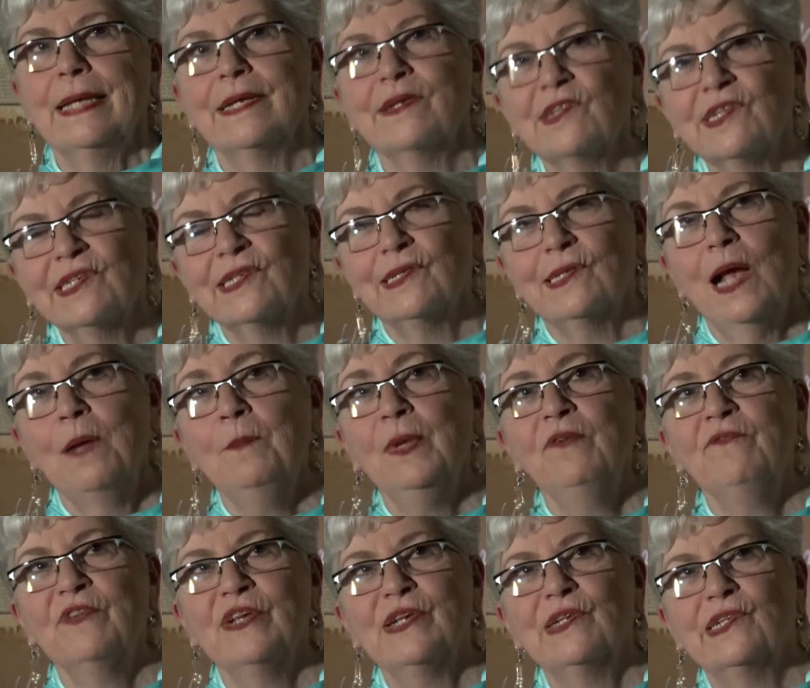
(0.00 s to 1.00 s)
some
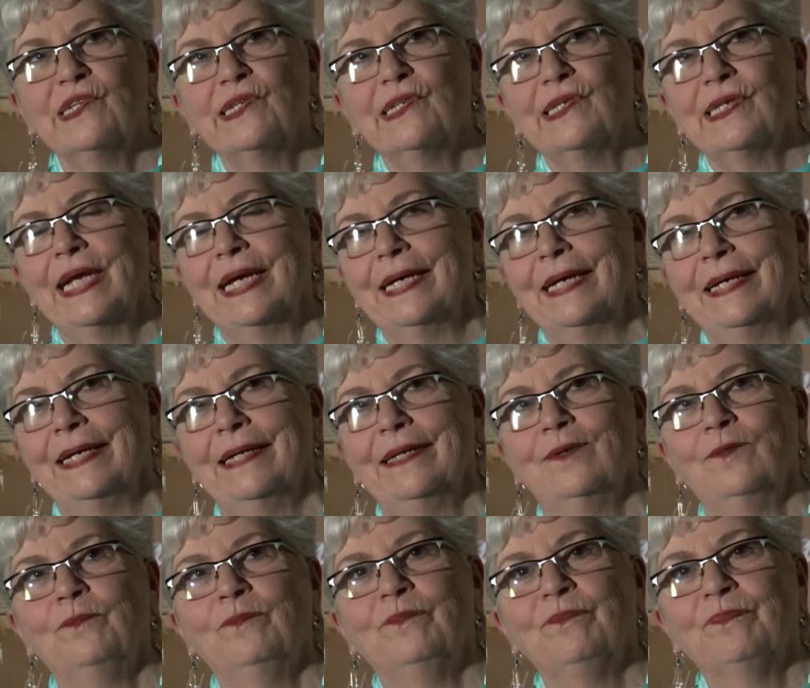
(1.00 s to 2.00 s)
of us,
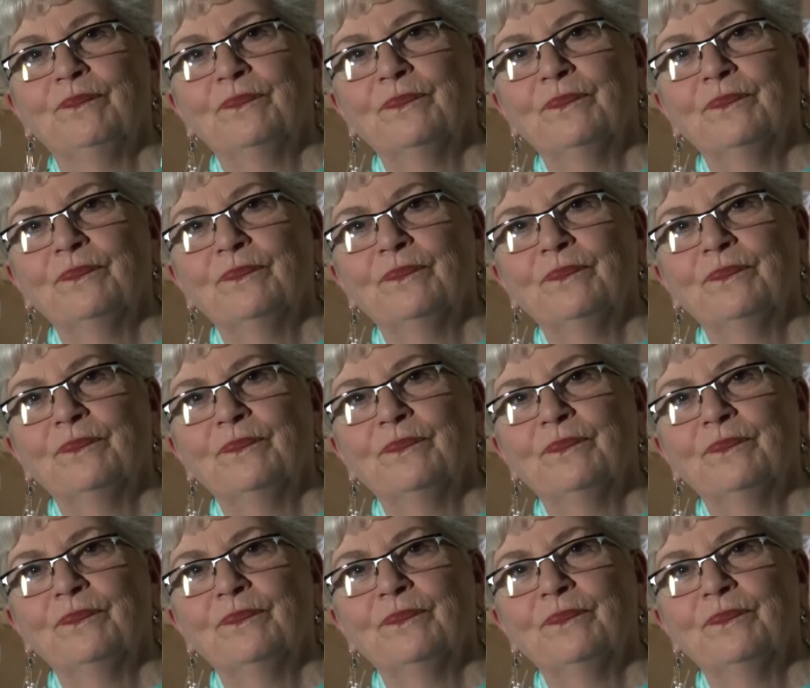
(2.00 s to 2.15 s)
um,